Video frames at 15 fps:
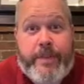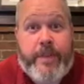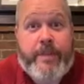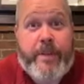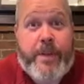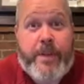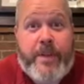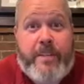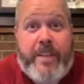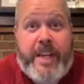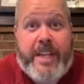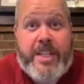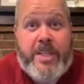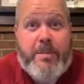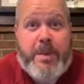for your
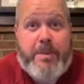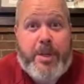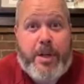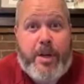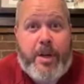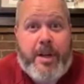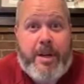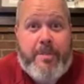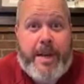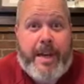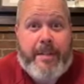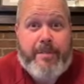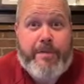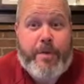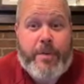advantage and be able to come
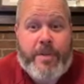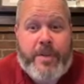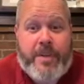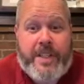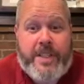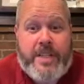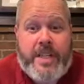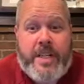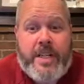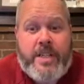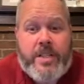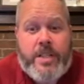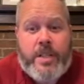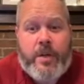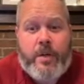back and forth on this.
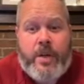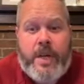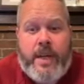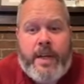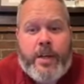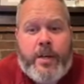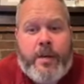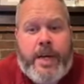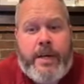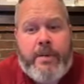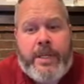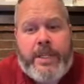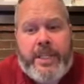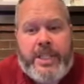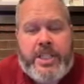So great
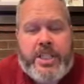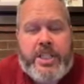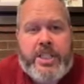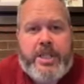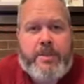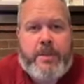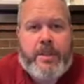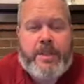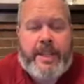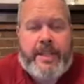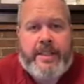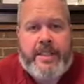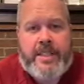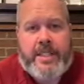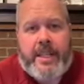relationship look
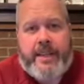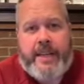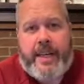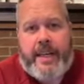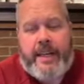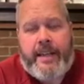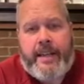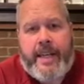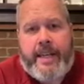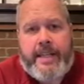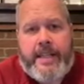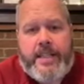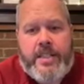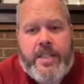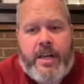like this, not that, and that
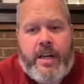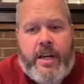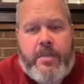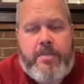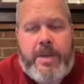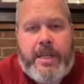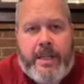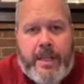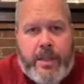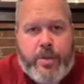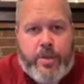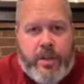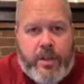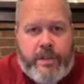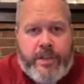is being in
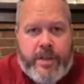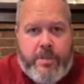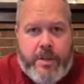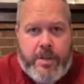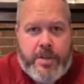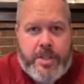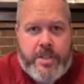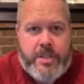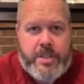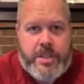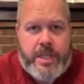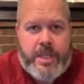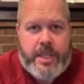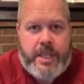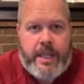control of your
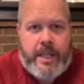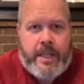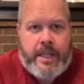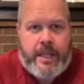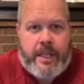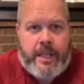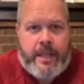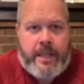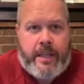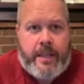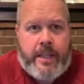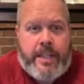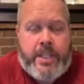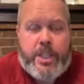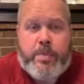emotions.
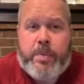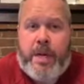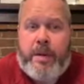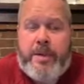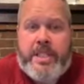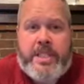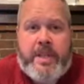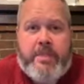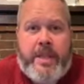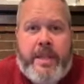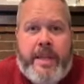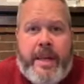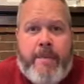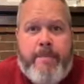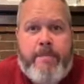This is probably
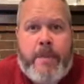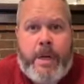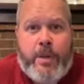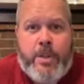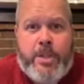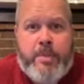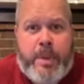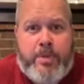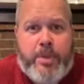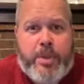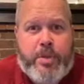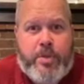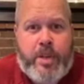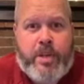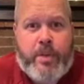something that most people
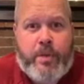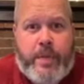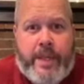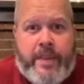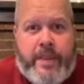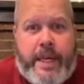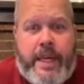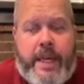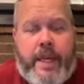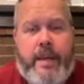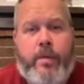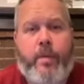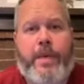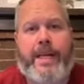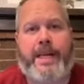struggle with.
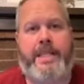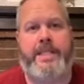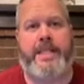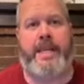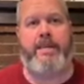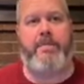And when I say